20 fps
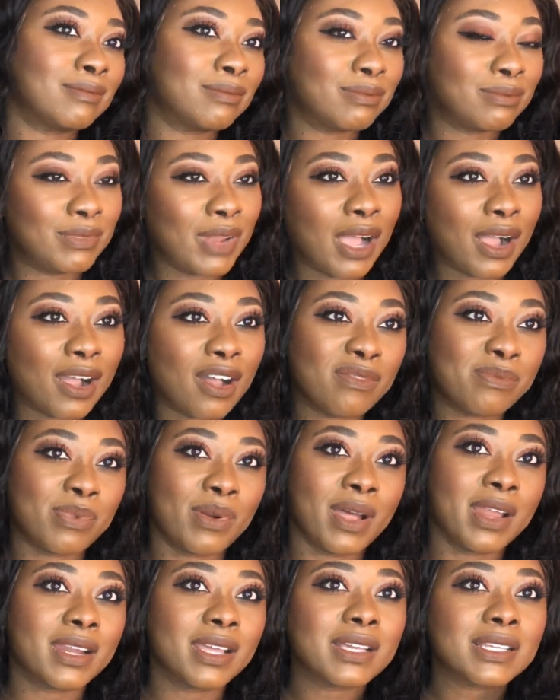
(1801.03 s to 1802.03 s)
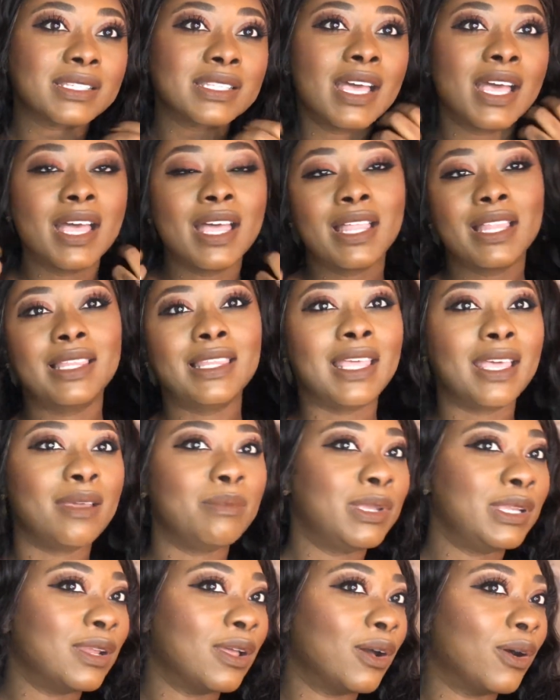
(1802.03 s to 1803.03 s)
knockoff products, let
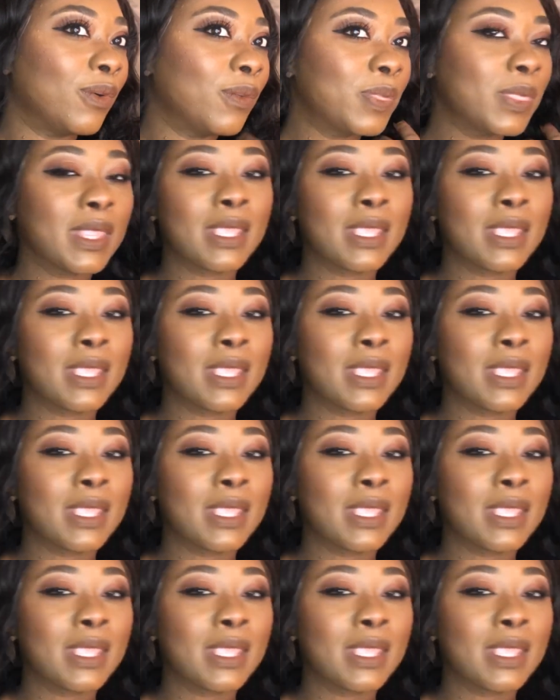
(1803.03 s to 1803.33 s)
me know,